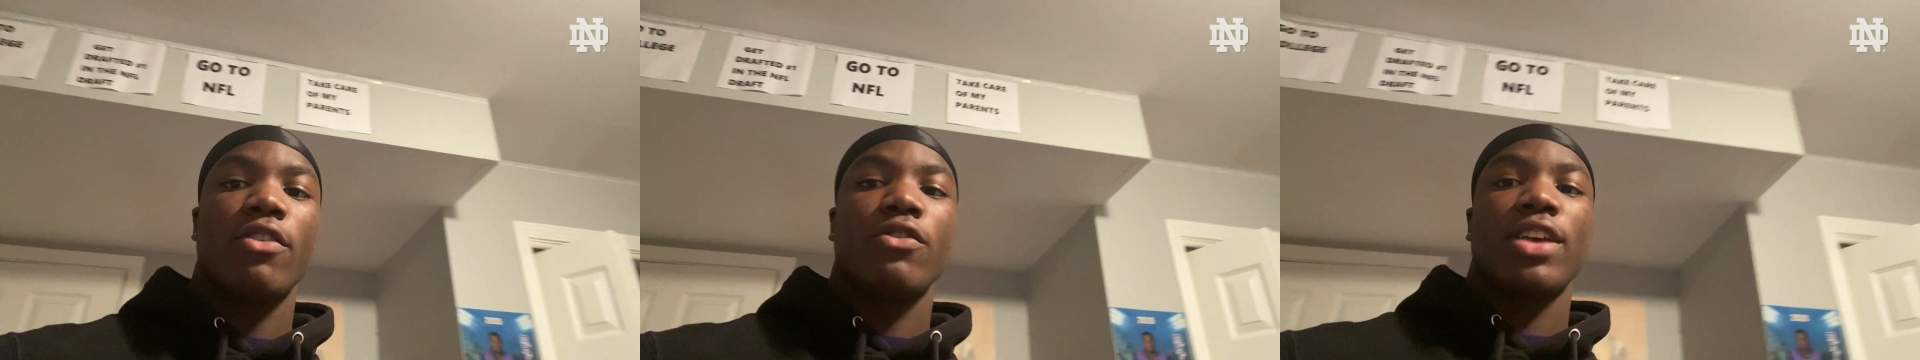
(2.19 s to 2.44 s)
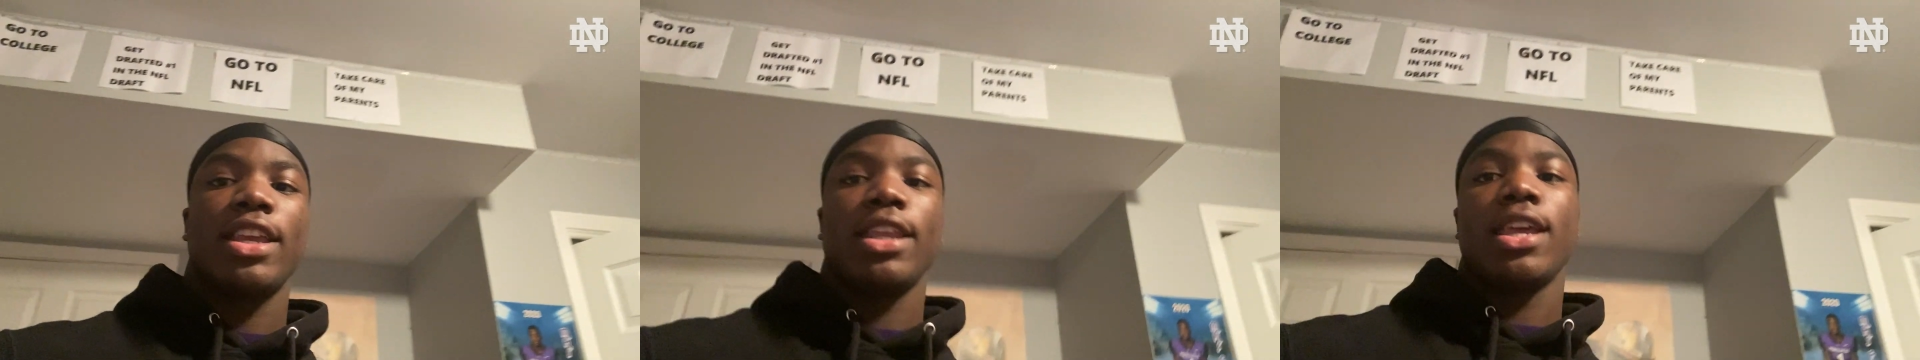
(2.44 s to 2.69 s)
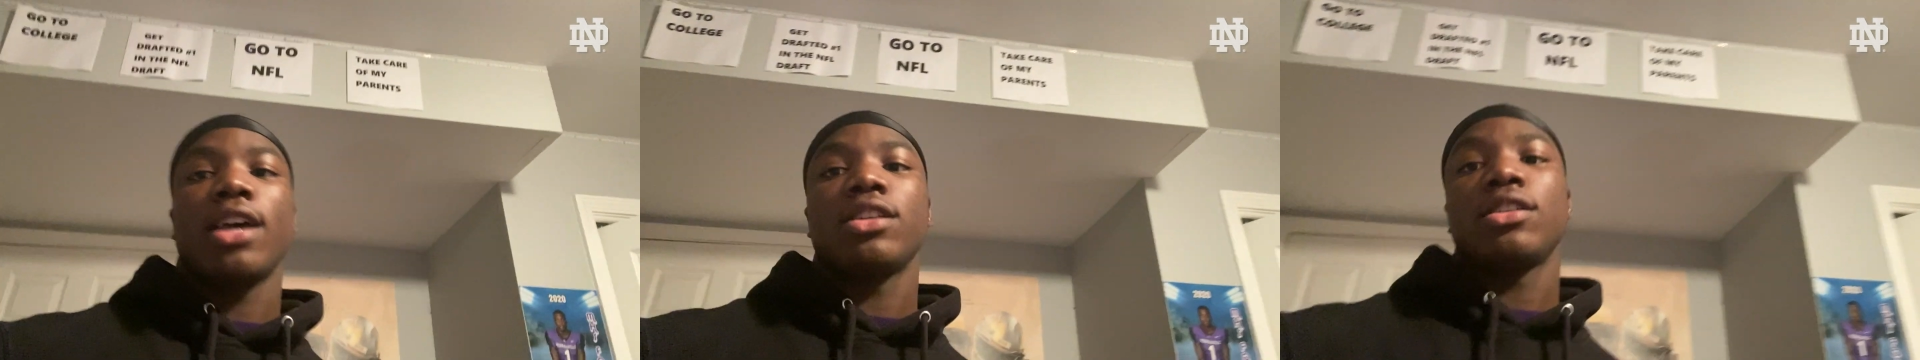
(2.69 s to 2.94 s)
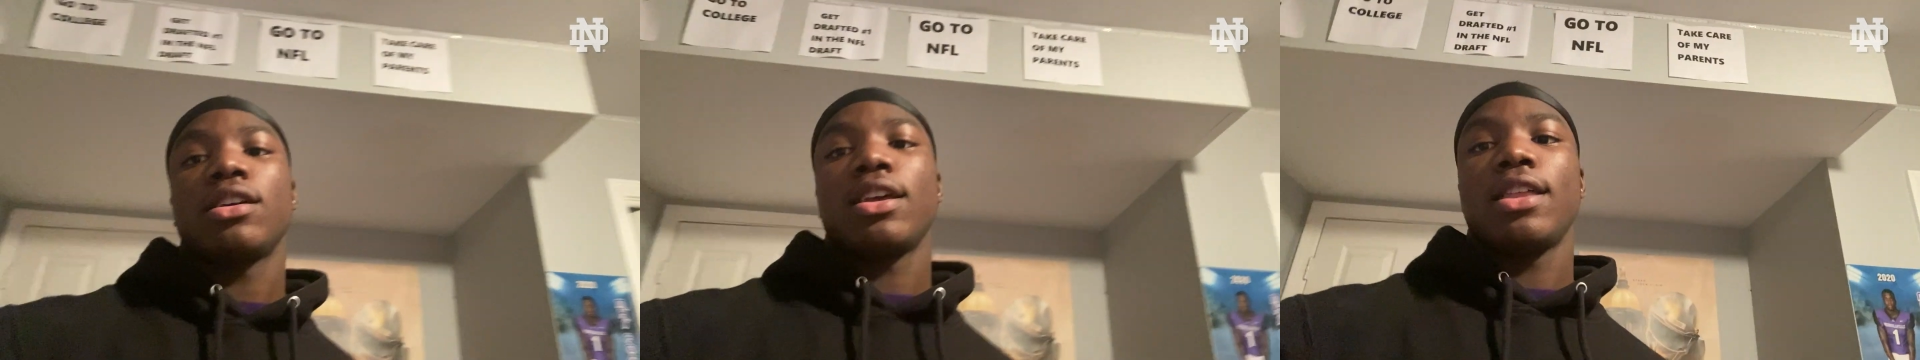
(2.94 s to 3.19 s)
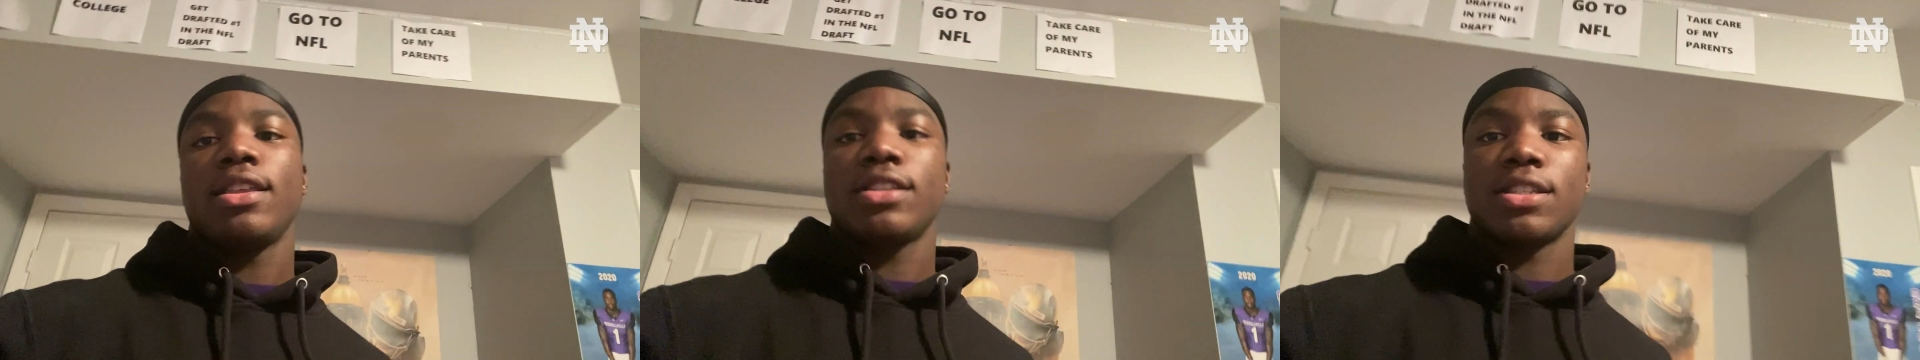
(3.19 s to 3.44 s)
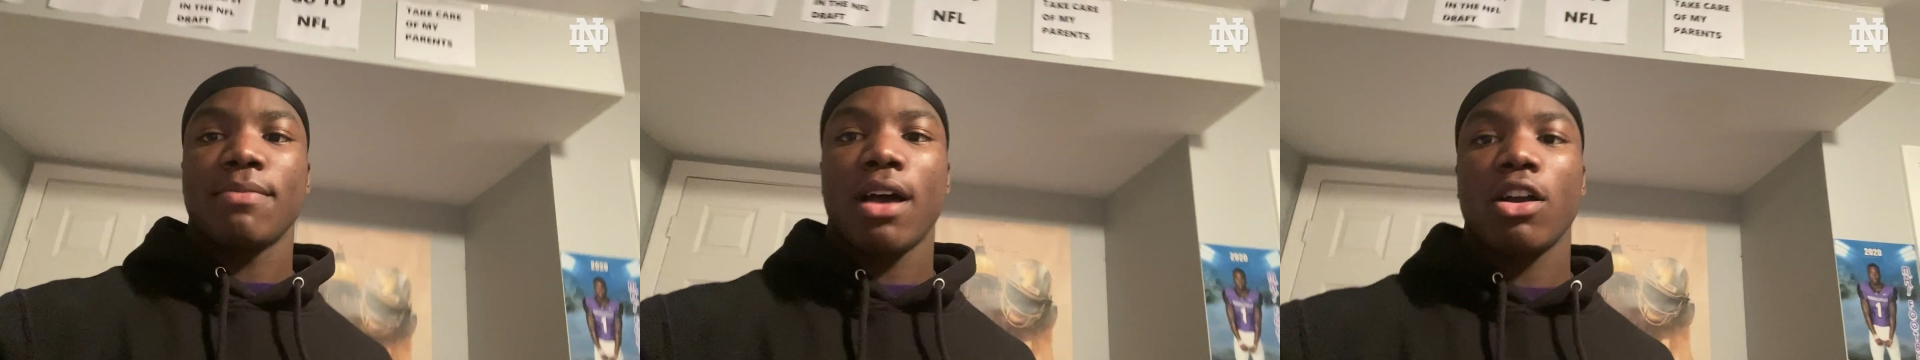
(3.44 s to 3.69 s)
Merrillville, Indiana, and
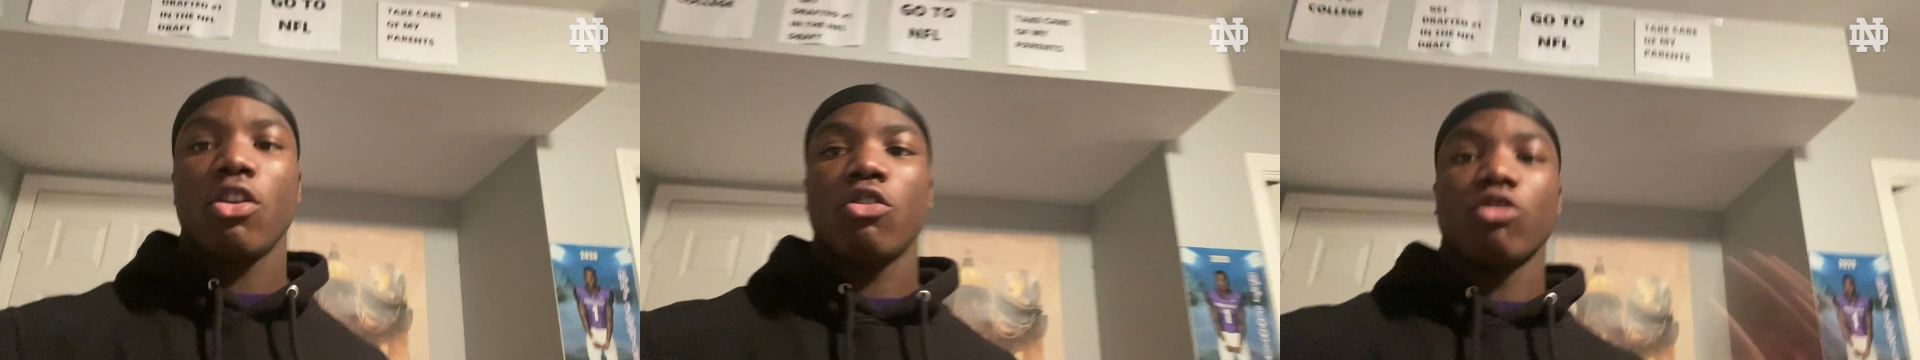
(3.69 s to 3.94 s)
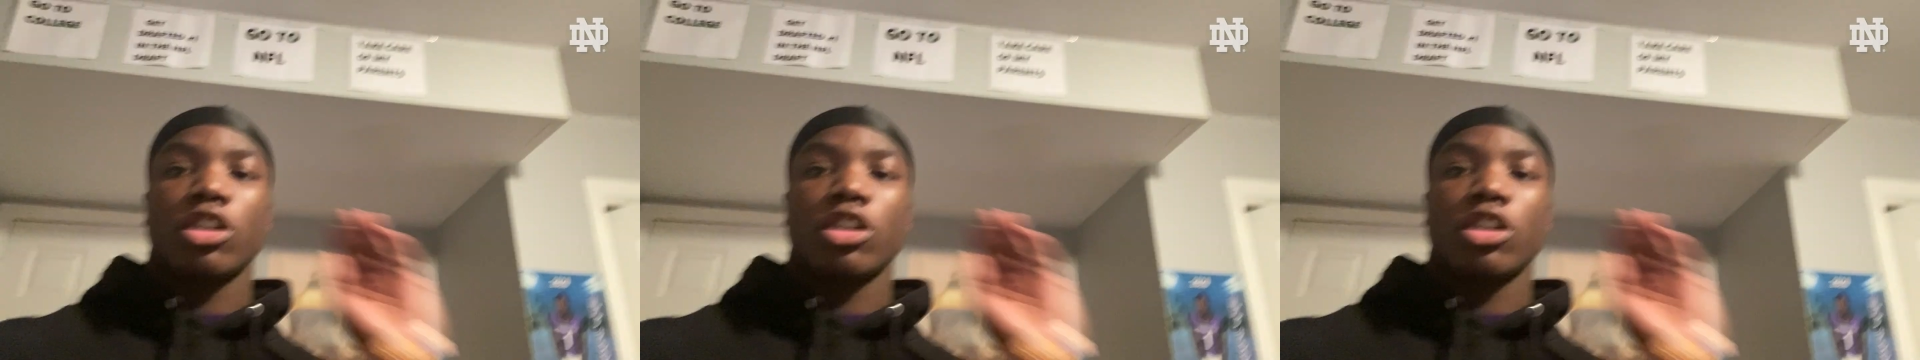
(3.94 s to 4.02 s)
this is my Gold